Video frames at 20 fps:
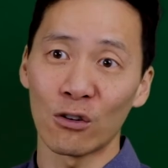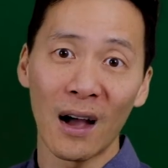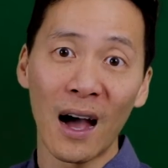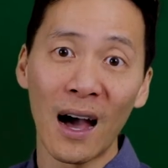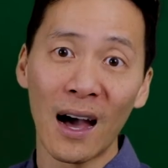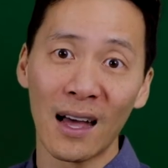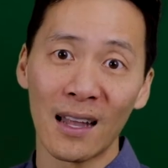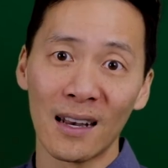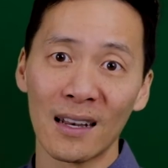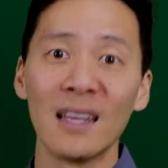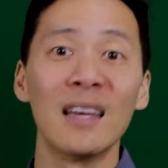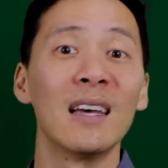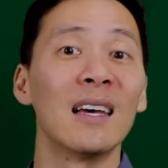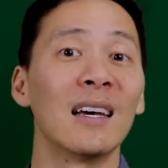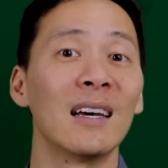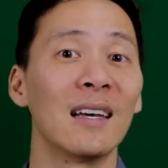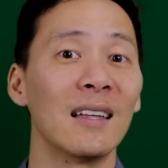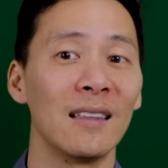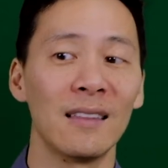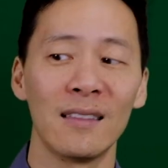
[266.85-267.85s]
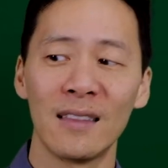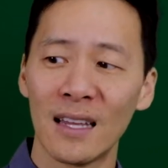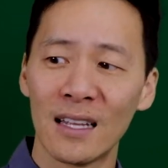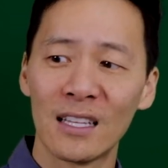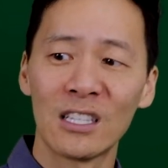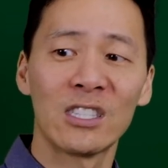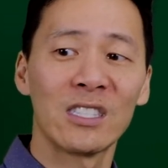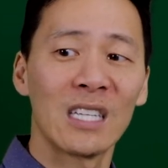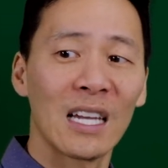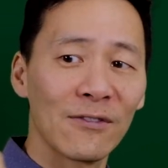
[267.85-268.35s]
on,
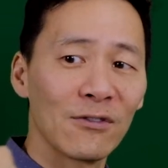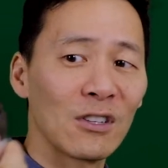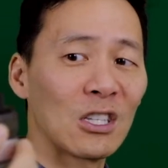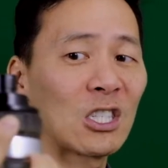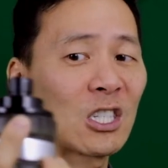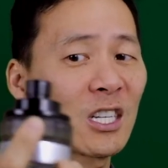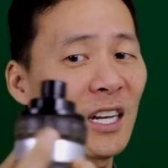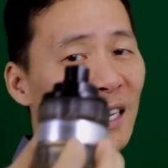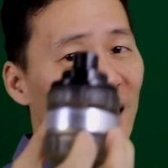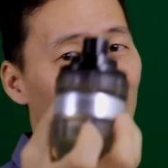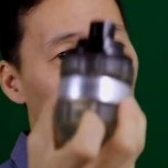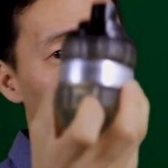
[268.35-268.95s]
then definitely check